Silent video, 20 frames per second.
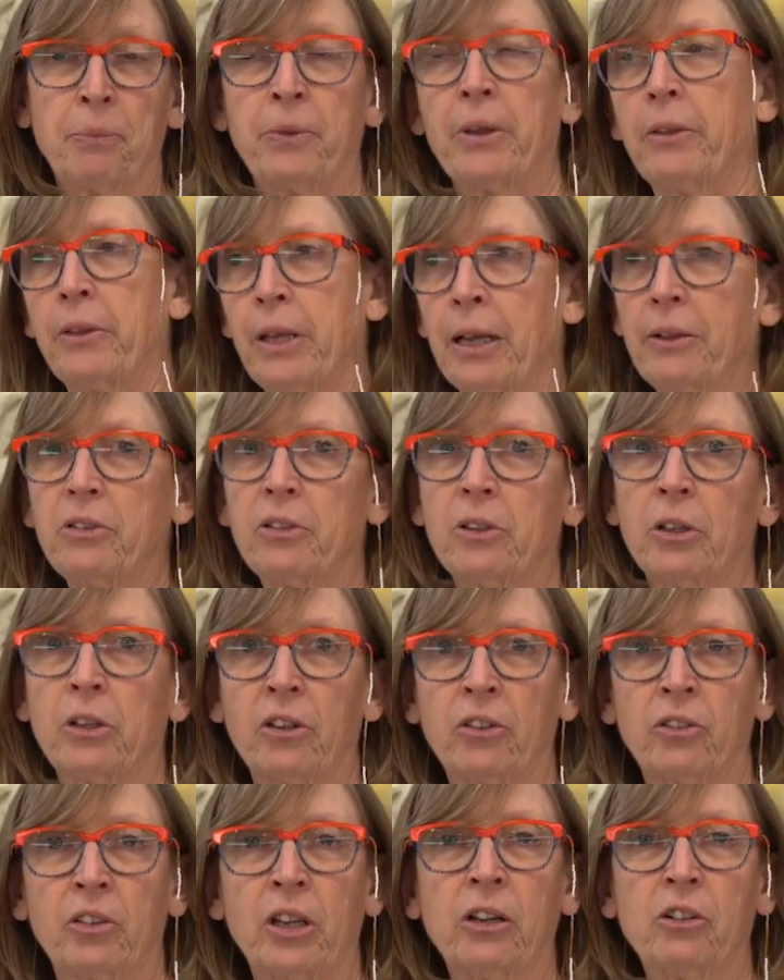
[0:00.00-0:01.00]
And that's the
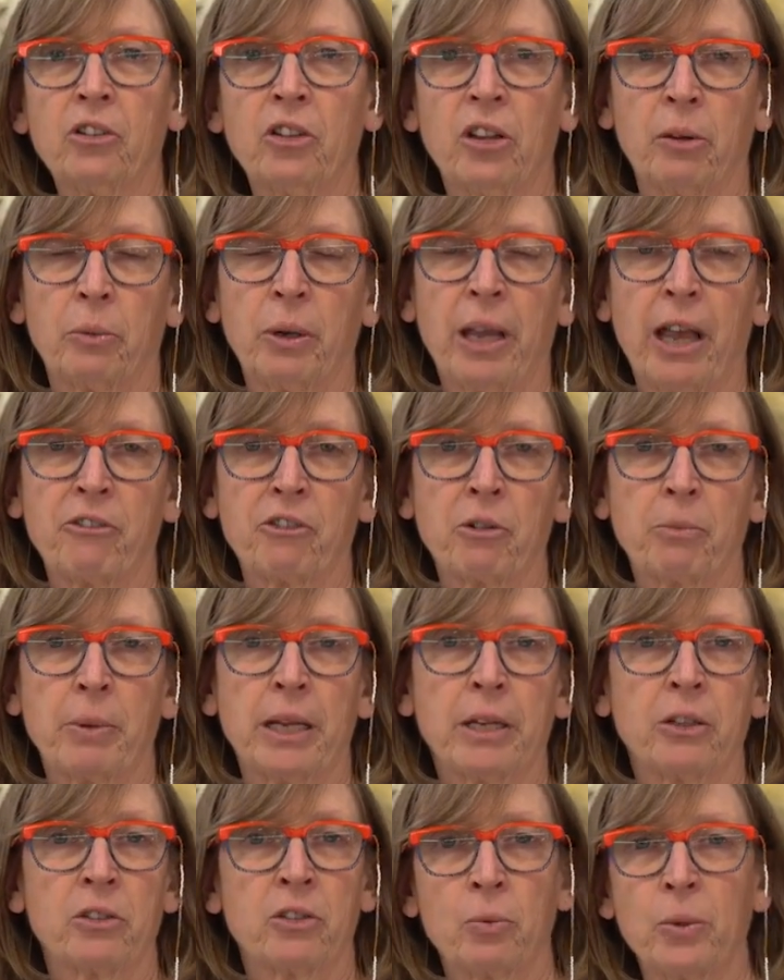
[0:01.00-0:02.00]
distinction that we have to
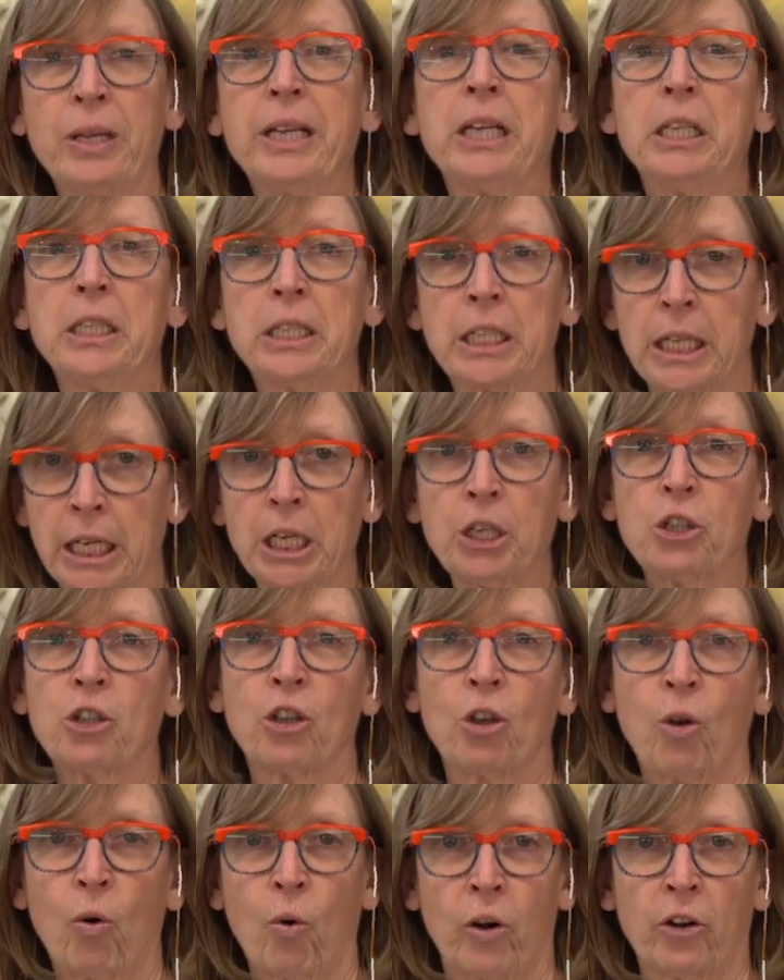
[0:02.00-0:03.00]
make, is that we can teach
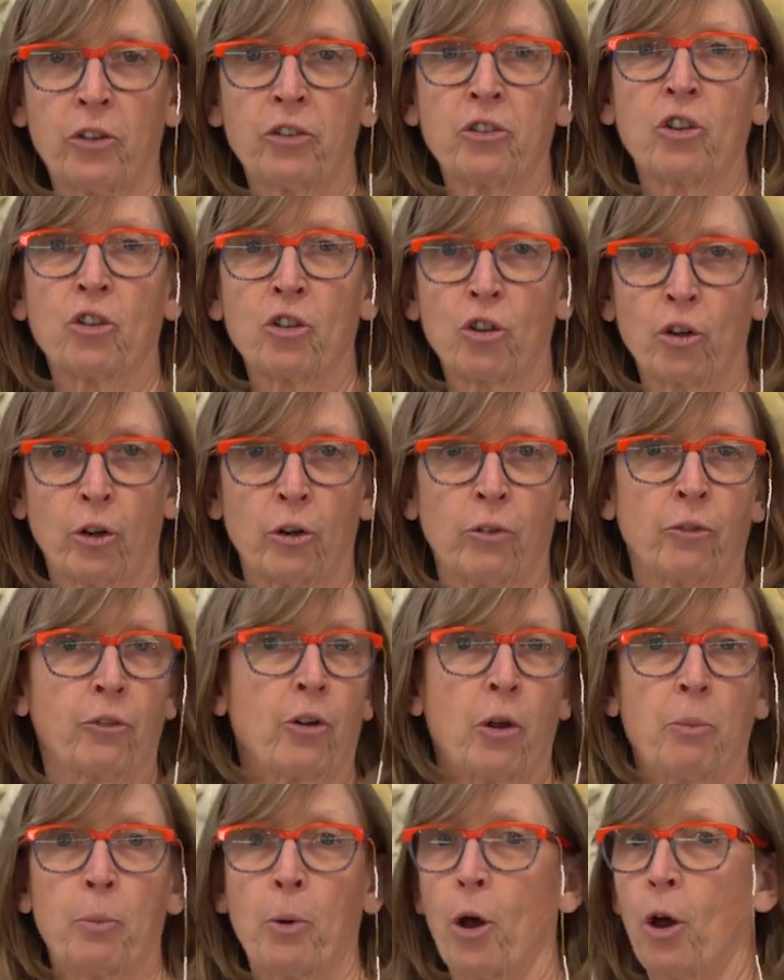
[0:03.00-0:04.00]
the horse to turn
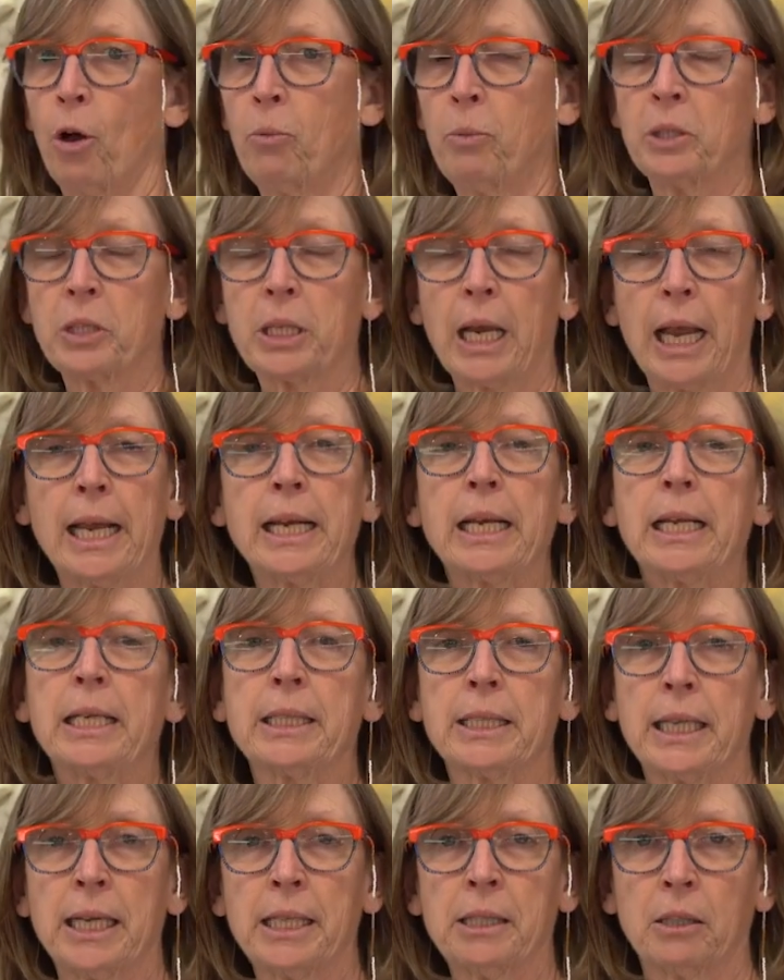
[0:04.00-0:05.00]
from almost any
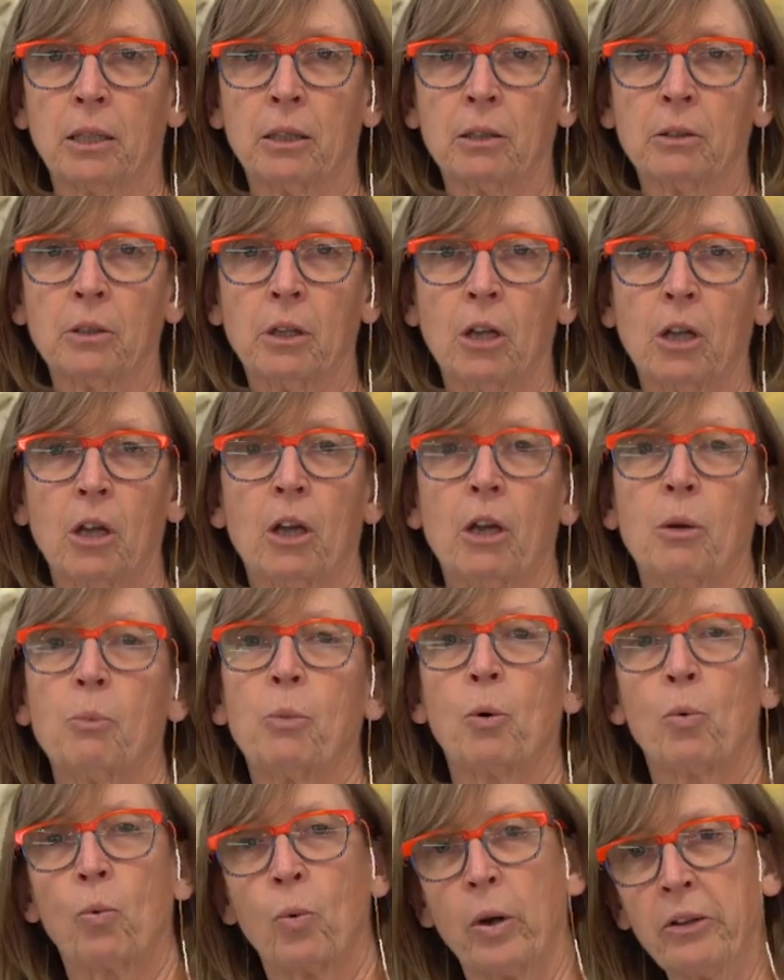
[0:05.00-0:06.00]
signal,
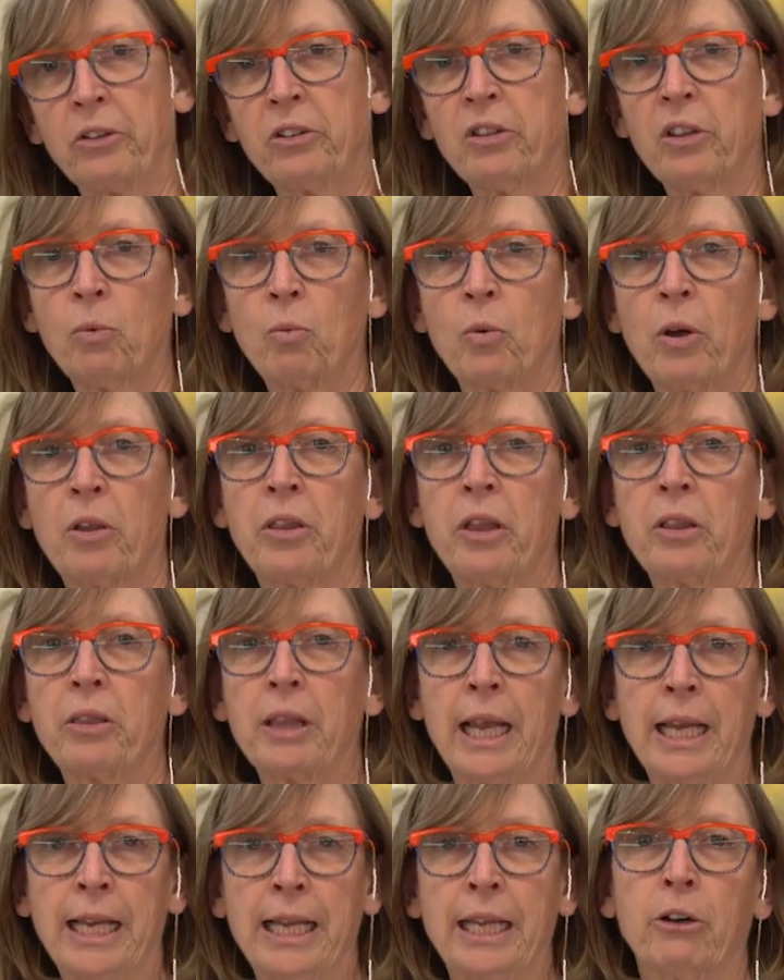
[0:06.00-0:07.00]
but what's the one that
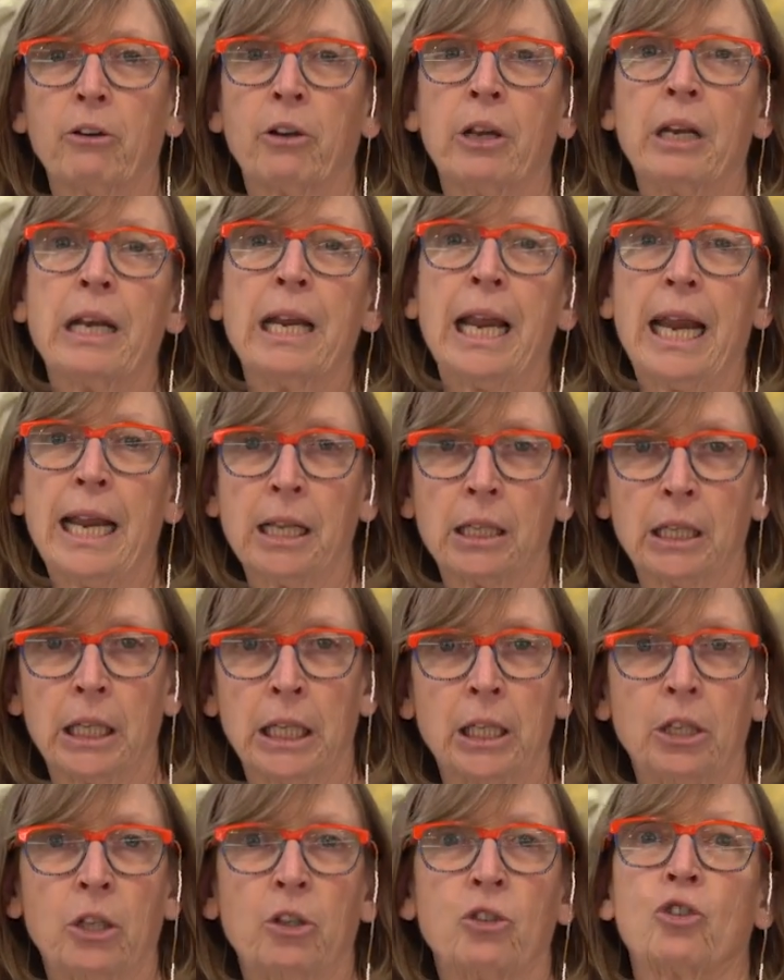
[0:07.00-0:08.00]
they hear
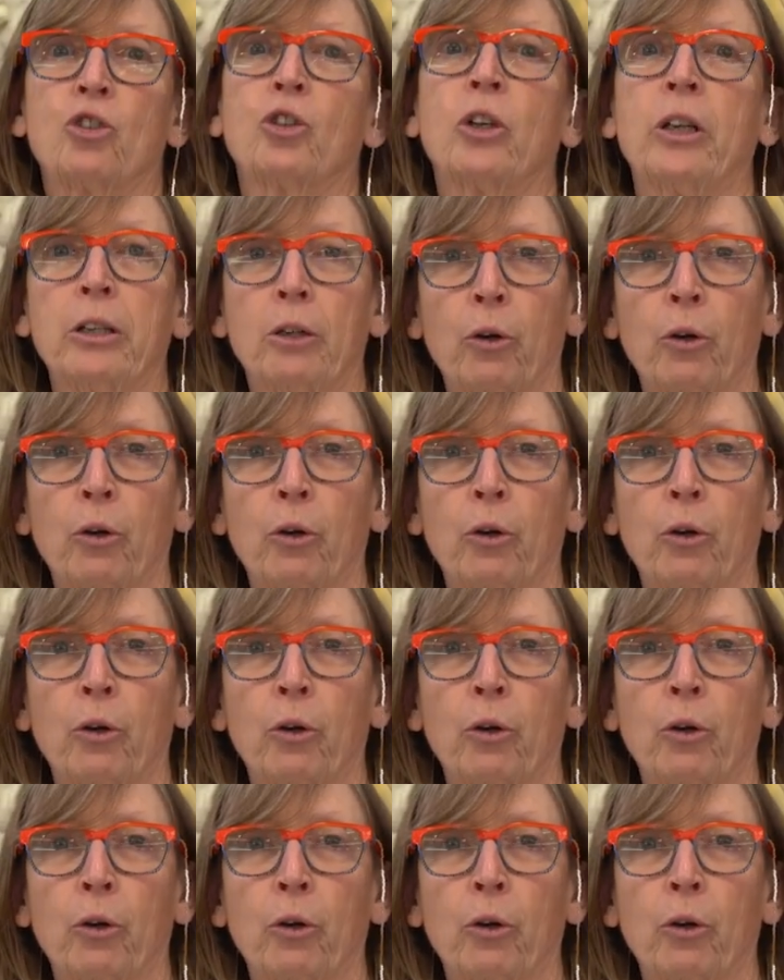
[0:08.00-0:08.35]
innately and that you can